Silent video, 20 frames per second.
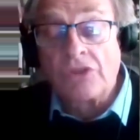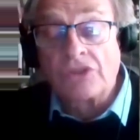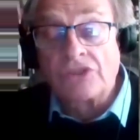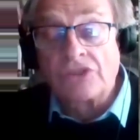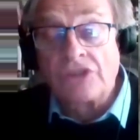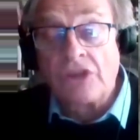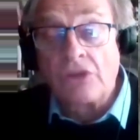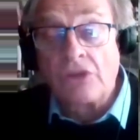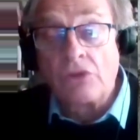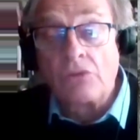there's
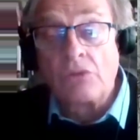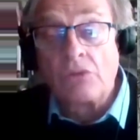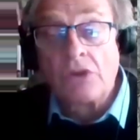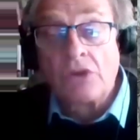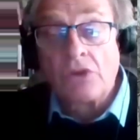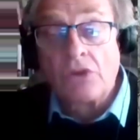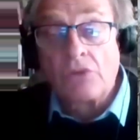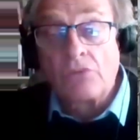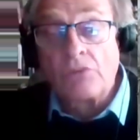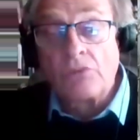no
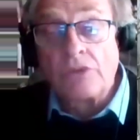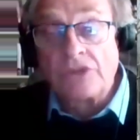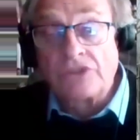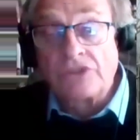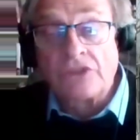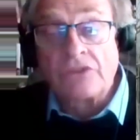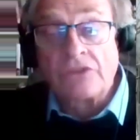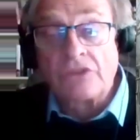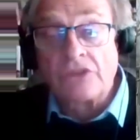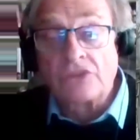
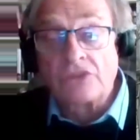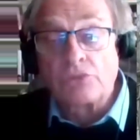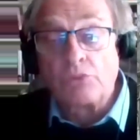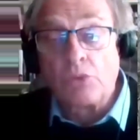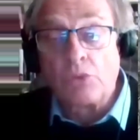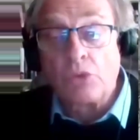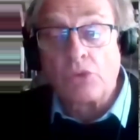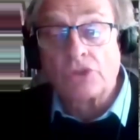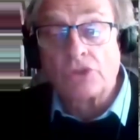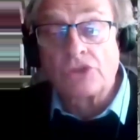reason this
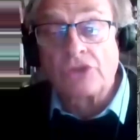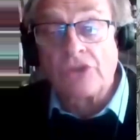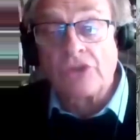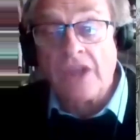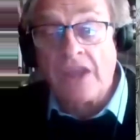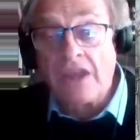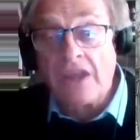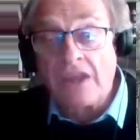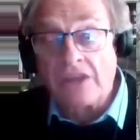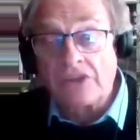war should
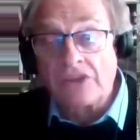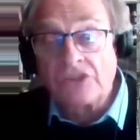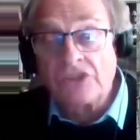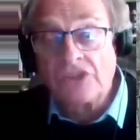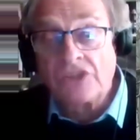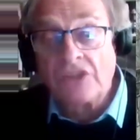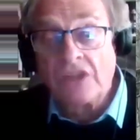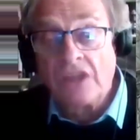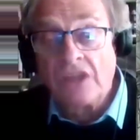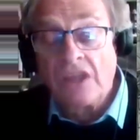end.
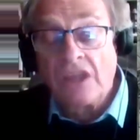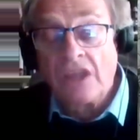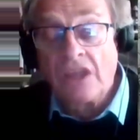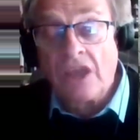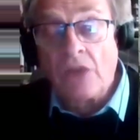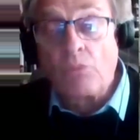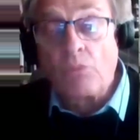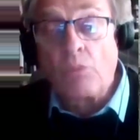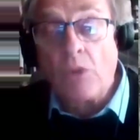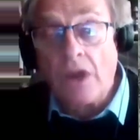
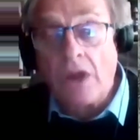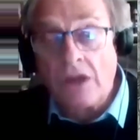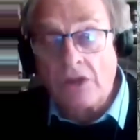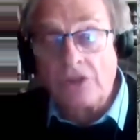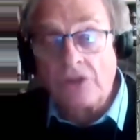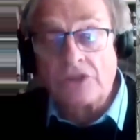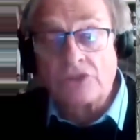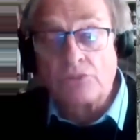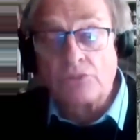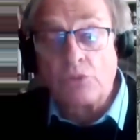And while
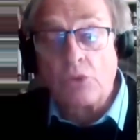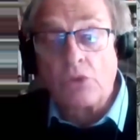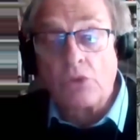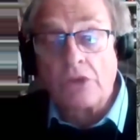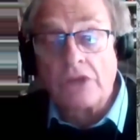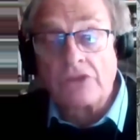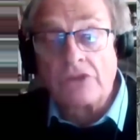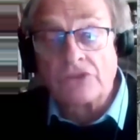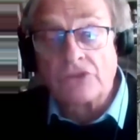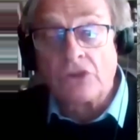this war
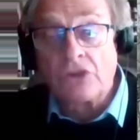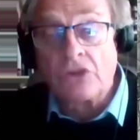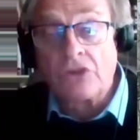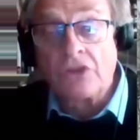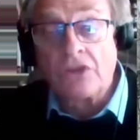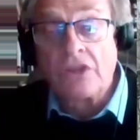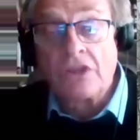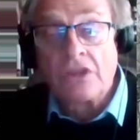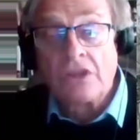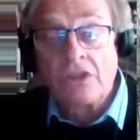goes
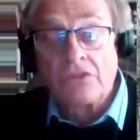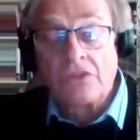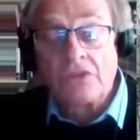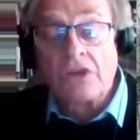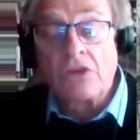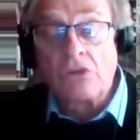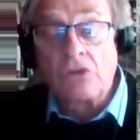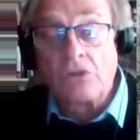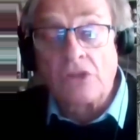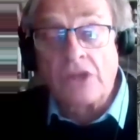on, the
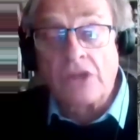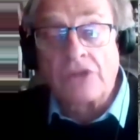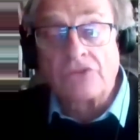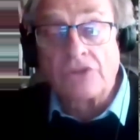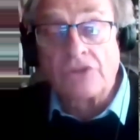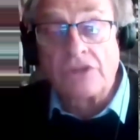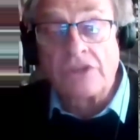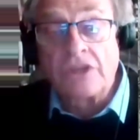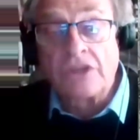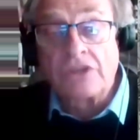whole
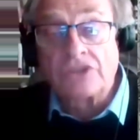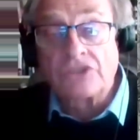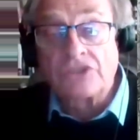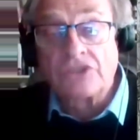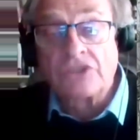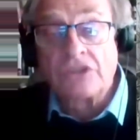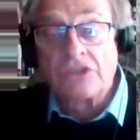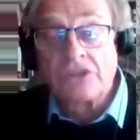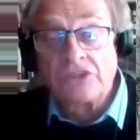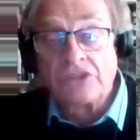country gets